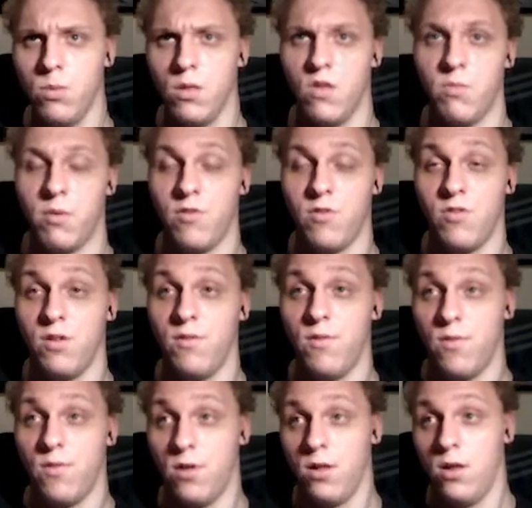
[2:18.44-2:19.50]
especially
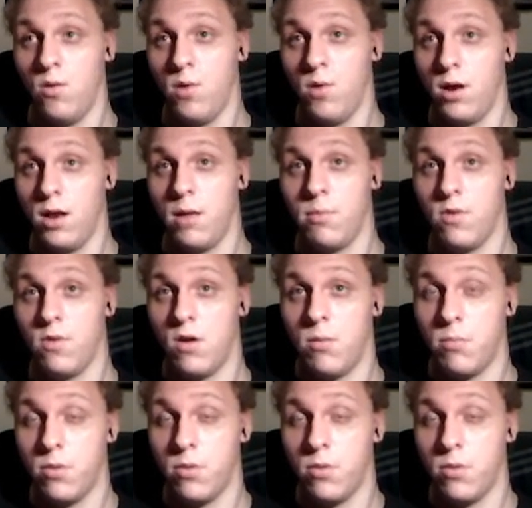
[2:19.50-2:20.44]
with a low-end laptop.